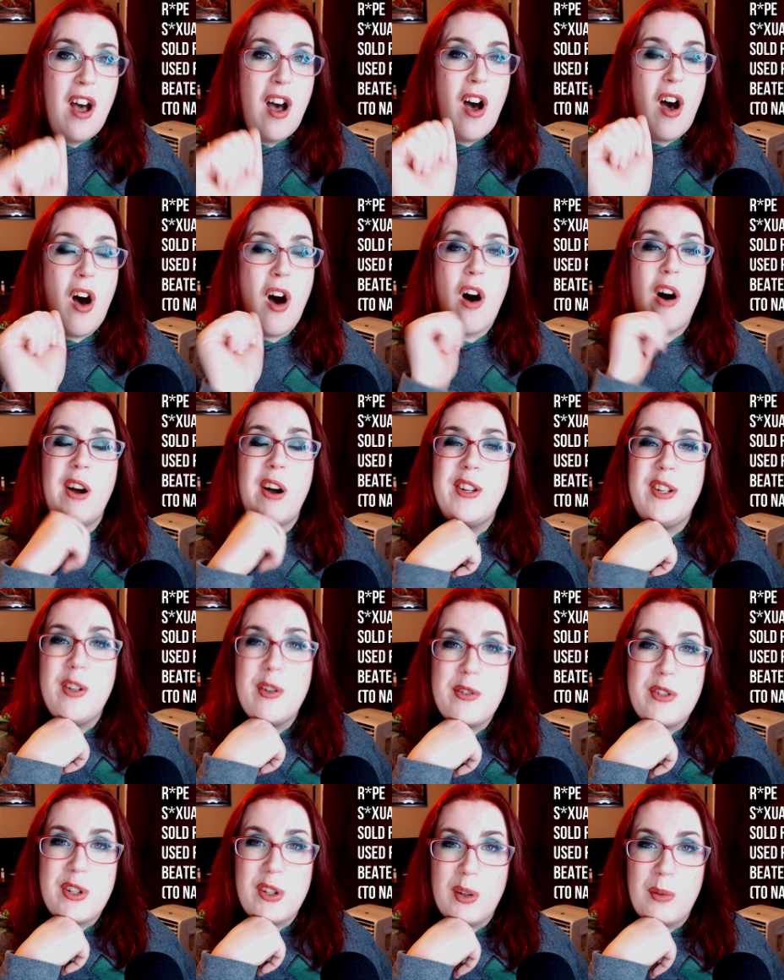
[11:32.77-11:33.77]
on
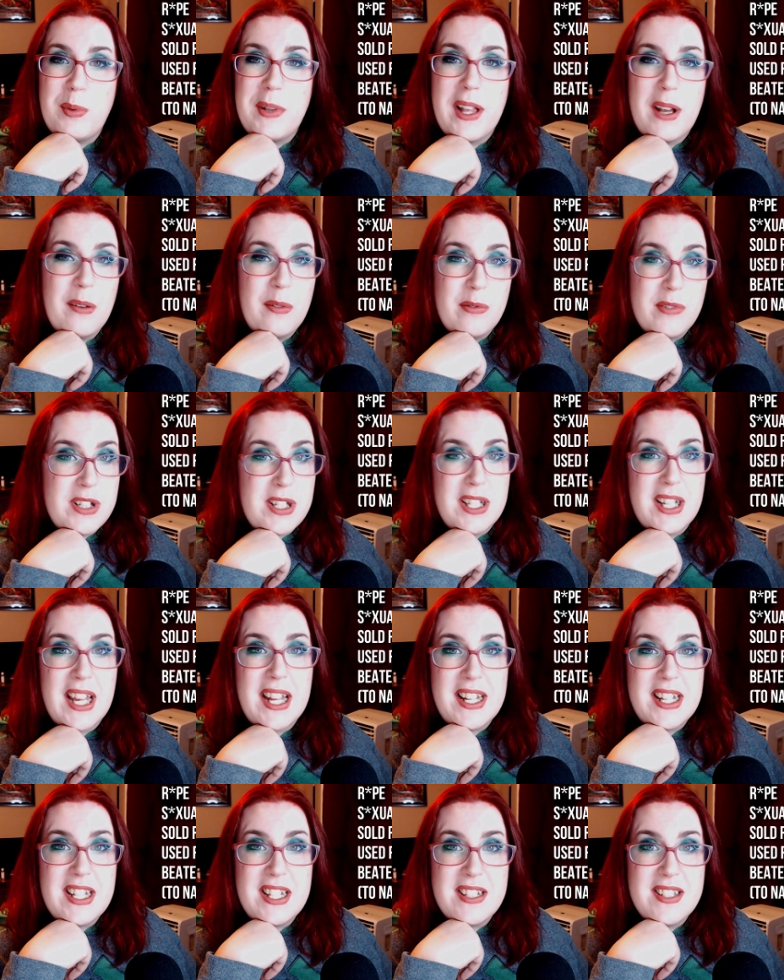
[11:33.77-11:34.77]
YouTube without
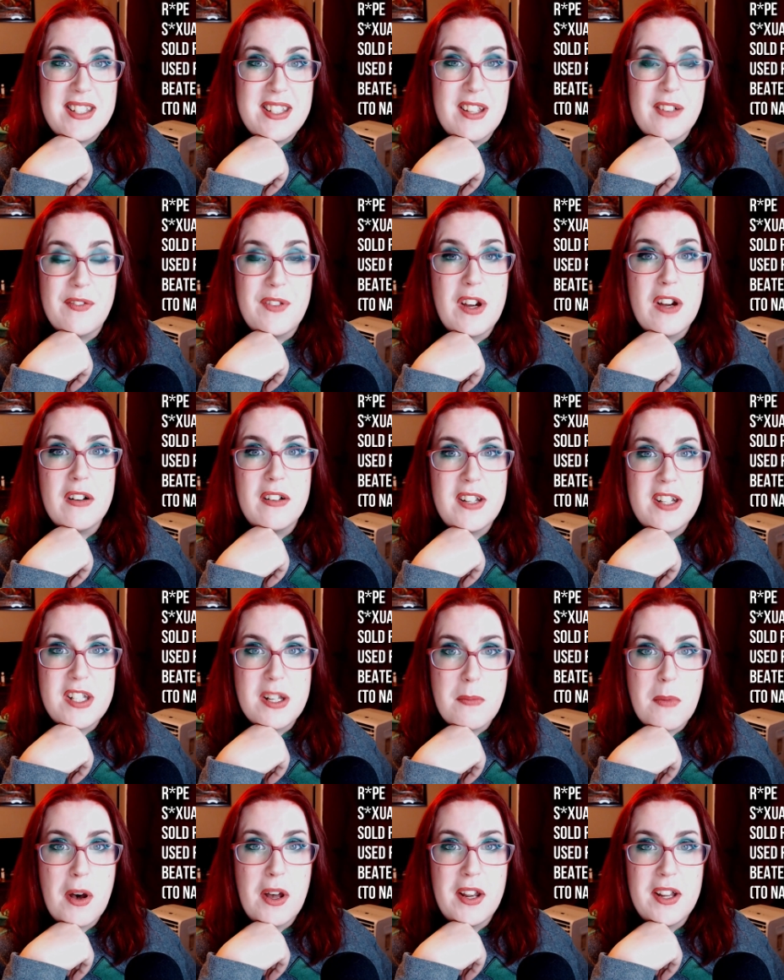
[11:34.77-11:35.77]
getting severely
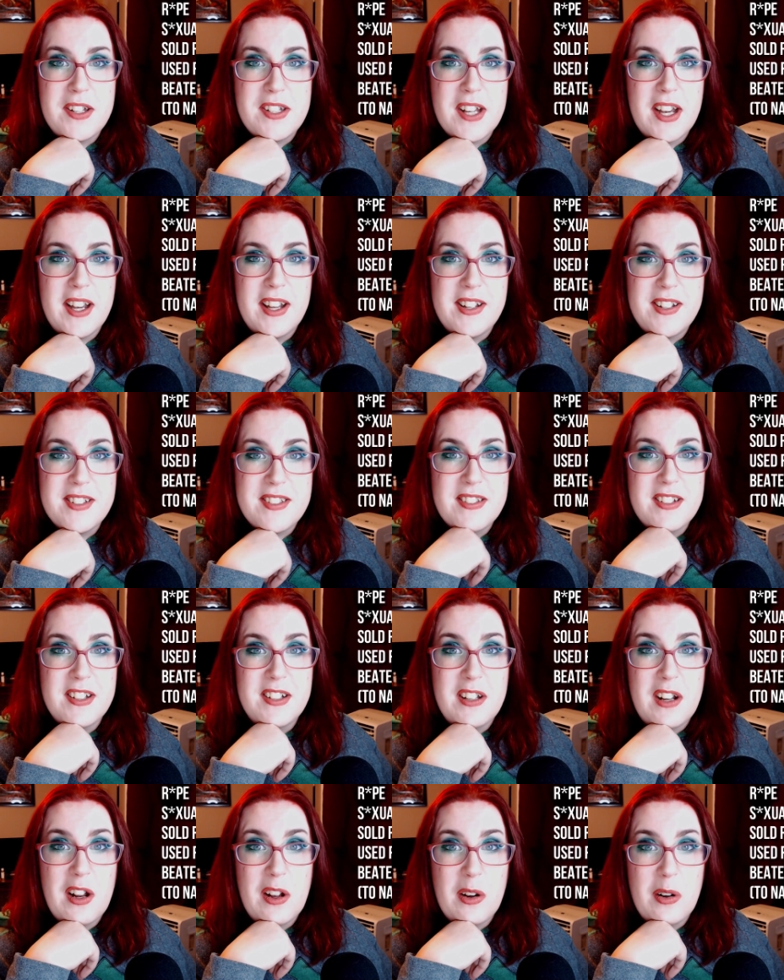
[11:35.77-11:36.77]
demonetized and,
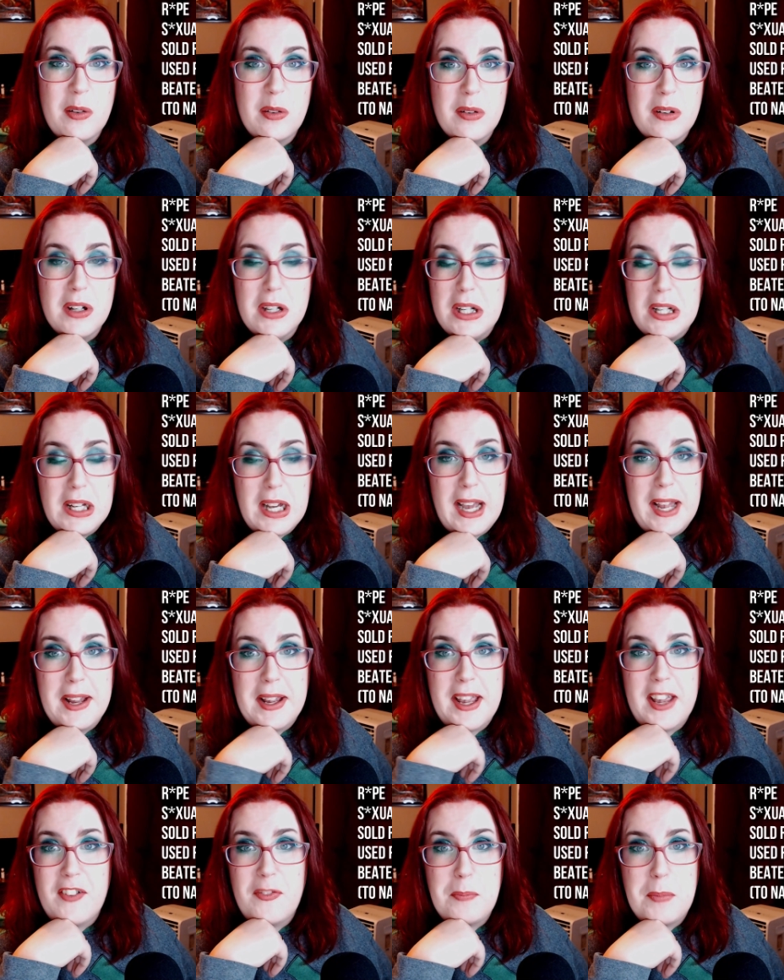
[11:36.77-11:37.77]
you know,
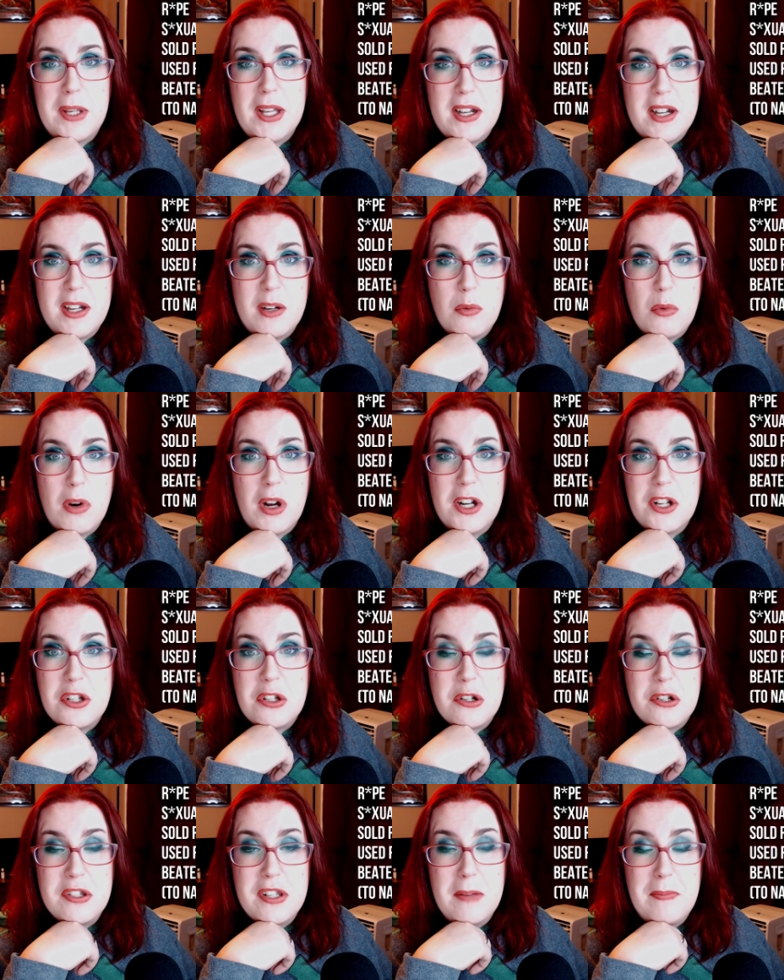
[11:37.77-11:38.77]
FBI watched
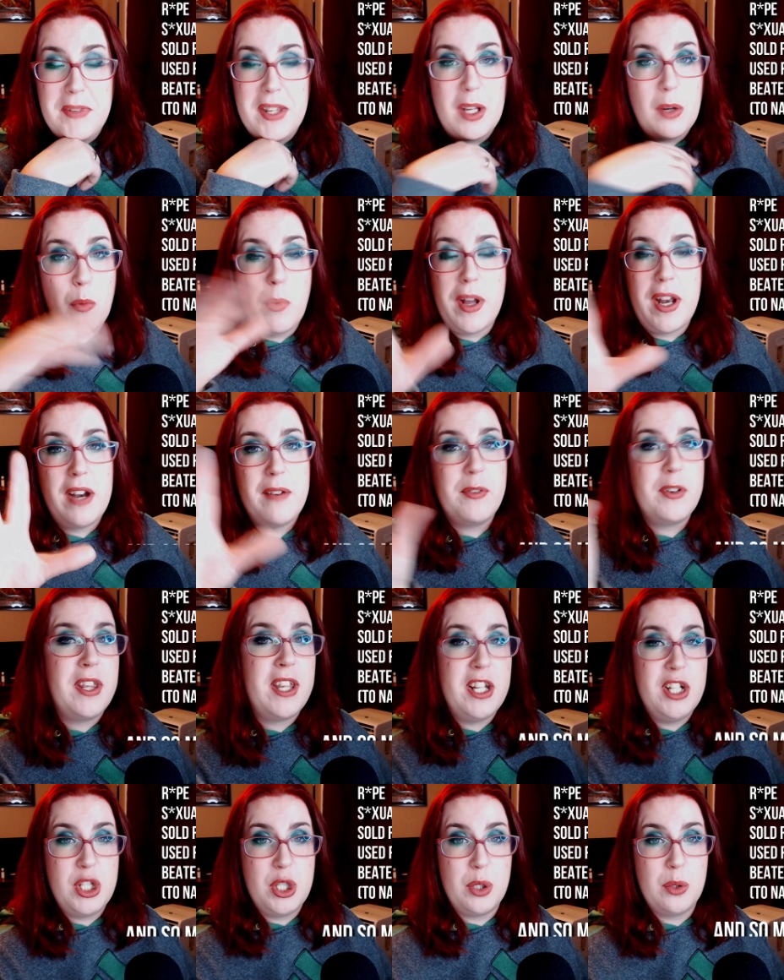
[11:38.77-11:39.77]
or something, whatever
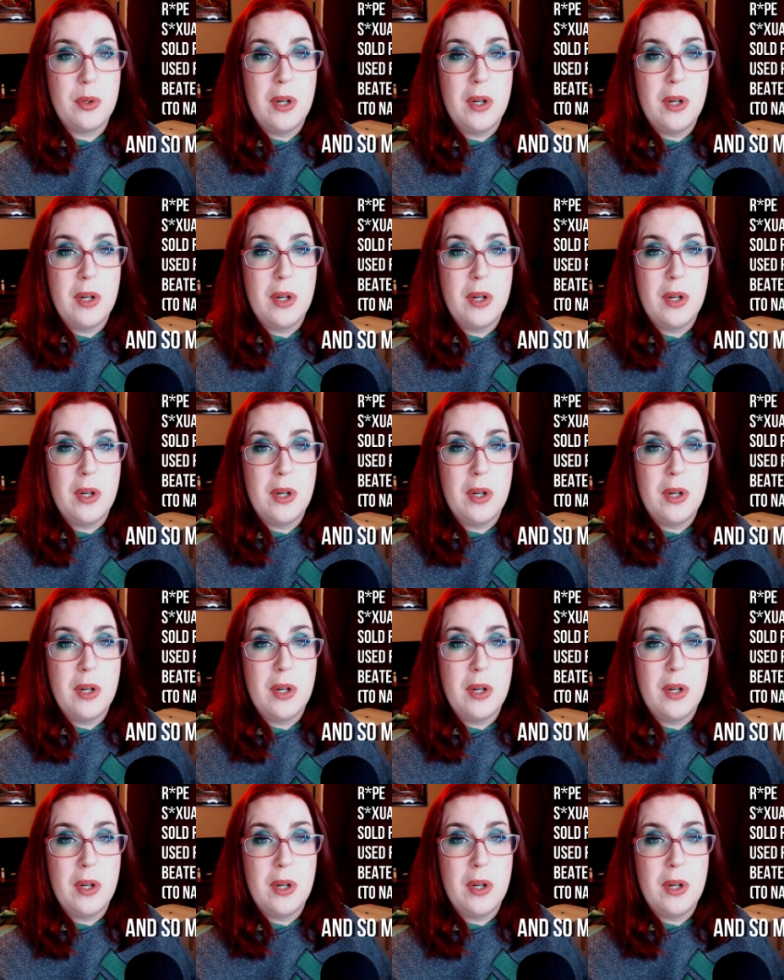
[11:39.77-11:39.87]
they do.